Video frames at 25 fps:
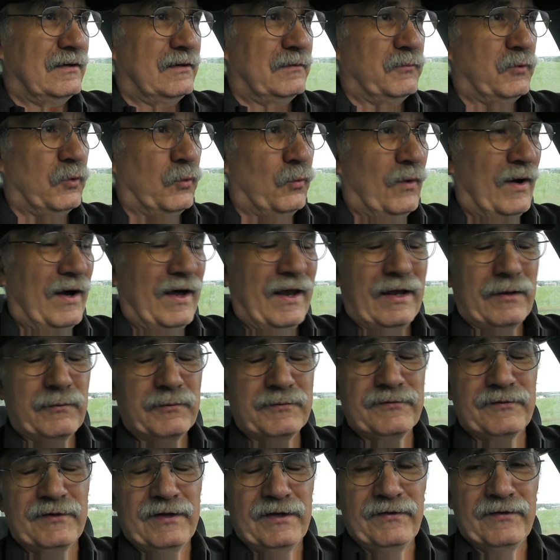But while I
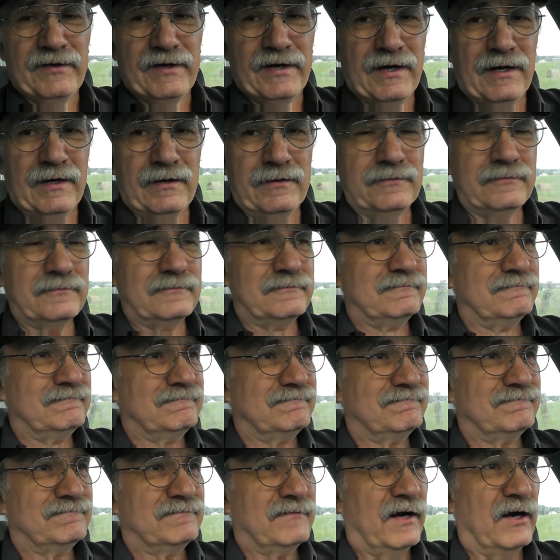was in there,
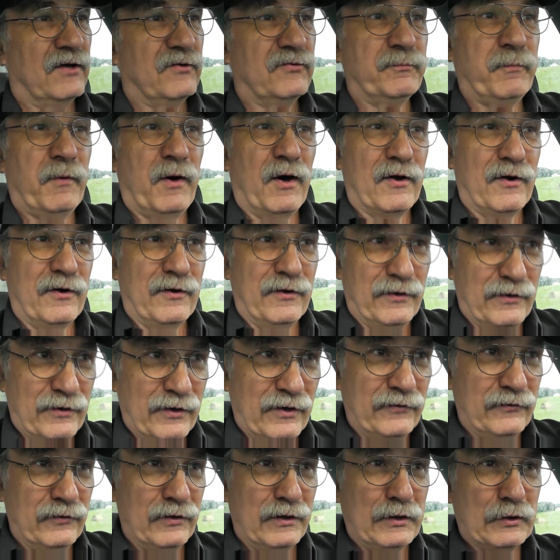I spotted
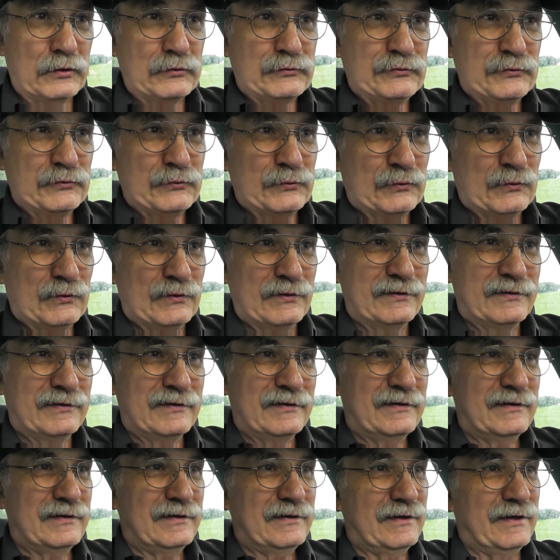another little jewel,
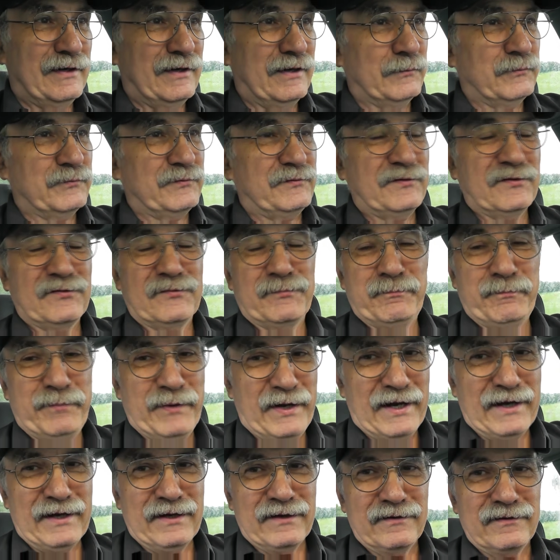and it was just
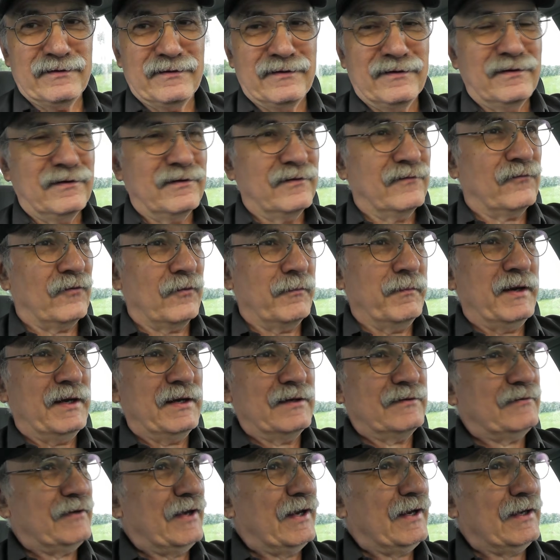begging for me
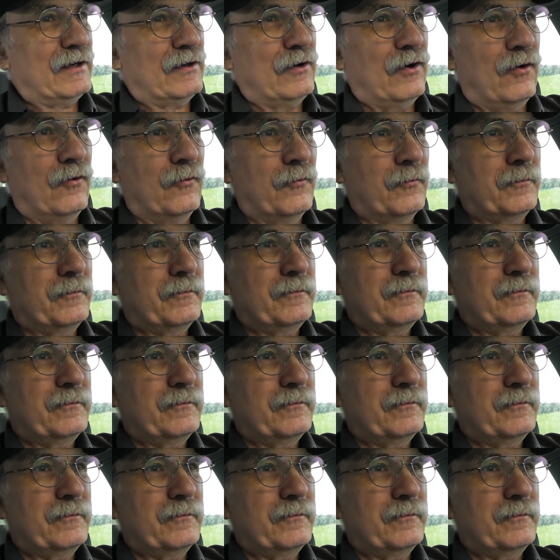to take it home.